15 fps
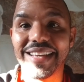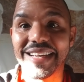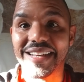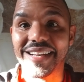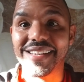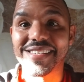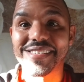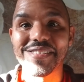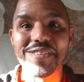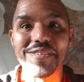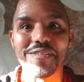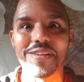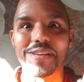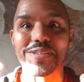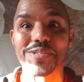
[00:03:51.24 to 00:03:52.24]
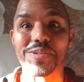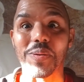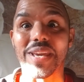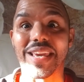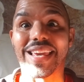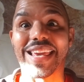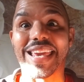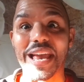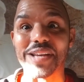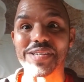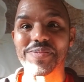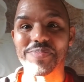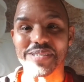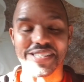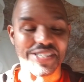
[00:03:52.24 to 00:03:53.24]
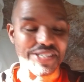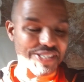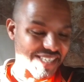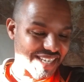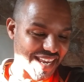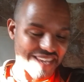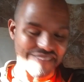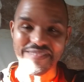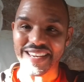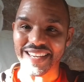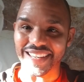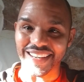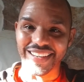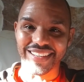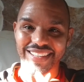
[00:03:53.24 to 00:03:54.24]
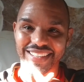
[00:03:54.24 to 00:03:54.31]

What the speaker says: Hey guys, so guess what just came in?